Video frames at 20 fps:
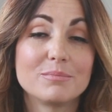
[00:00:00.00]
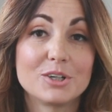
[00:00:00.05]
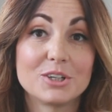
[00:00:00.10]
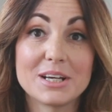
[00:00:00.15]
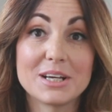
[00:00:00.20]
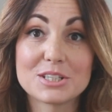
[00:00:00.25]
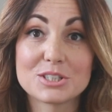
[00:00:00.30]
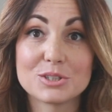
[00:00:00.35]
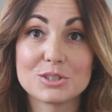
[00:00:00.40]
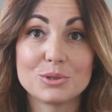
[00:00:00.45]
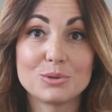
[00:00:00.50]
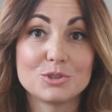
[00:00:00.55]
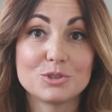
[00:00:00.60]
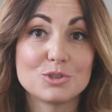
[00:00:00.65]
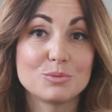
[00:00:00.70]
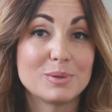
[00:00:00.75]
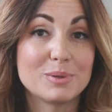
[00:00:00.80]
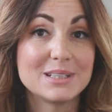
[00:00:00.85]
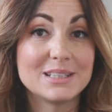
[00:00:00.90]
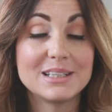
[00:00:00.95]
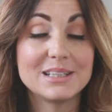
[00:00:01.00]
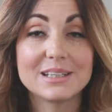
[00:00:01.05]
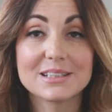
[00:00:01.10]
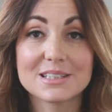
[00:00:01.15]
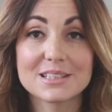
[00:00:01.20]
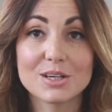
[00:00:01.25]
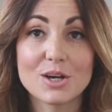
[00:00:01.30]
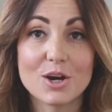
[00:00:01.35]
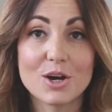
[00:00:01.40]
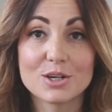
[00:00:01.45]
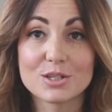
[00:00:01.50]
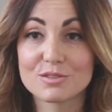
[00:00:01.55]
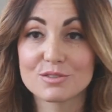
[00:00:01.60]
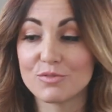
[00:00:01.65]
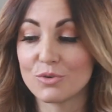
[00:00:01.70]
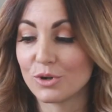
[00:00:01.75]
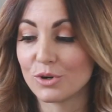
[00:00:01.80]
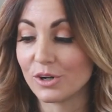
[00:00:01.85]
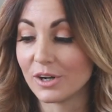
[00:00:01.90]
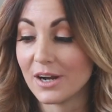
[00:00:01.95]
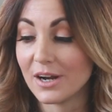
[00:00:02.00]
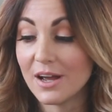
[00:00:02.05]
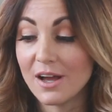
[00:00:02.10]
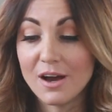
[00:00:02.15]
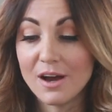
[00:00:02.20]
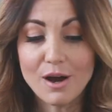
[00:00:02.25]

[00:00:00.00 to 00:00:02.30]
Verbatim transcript: Ernesto, to Padilla Cigars for